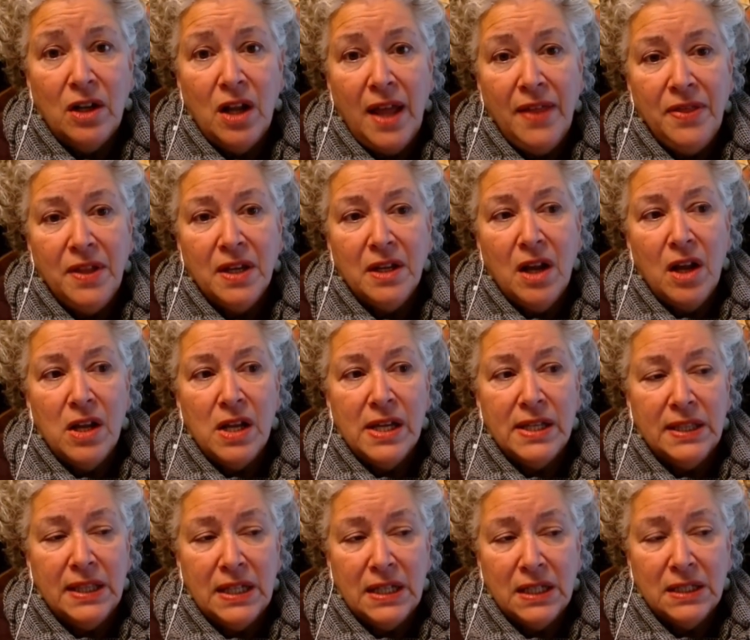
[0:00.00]
I think
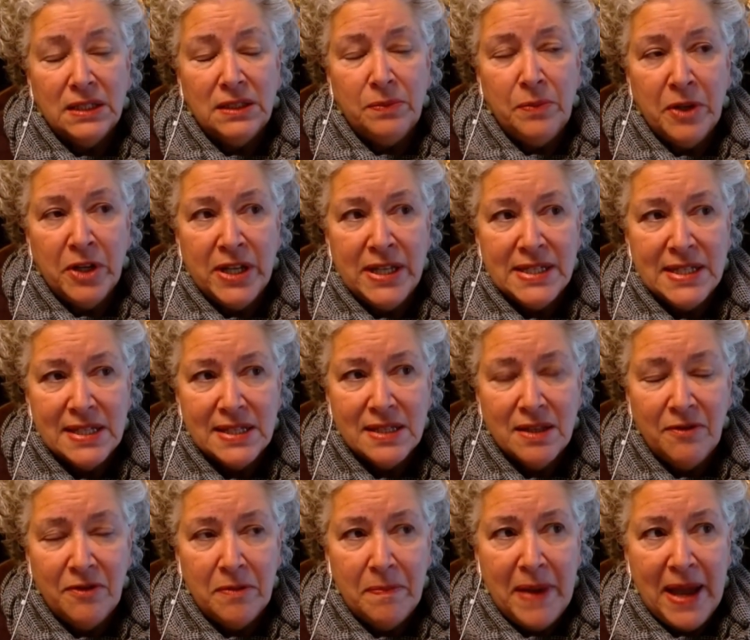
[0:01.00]
the experiences
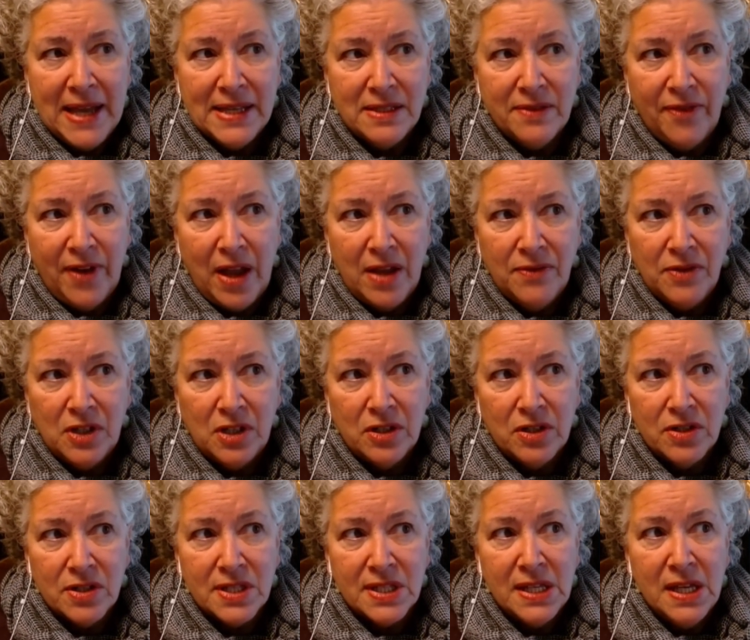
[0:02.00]
of the past 5
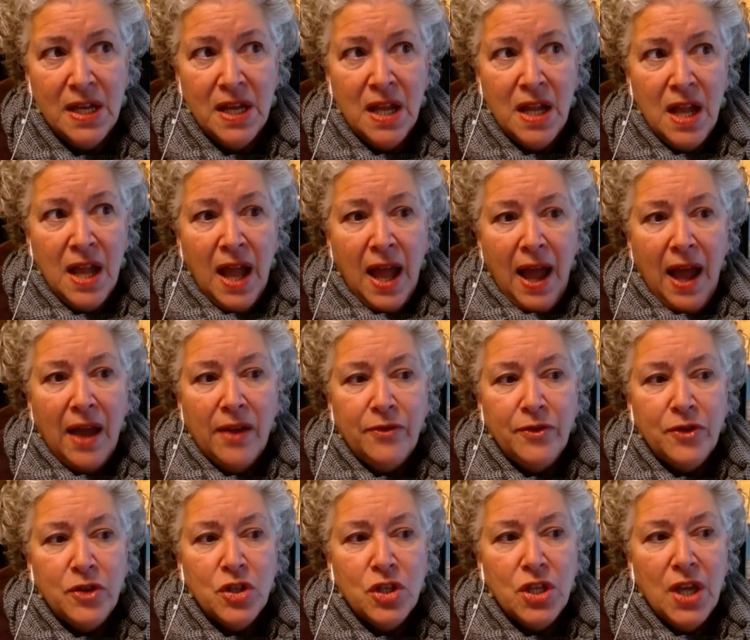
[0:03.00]
years have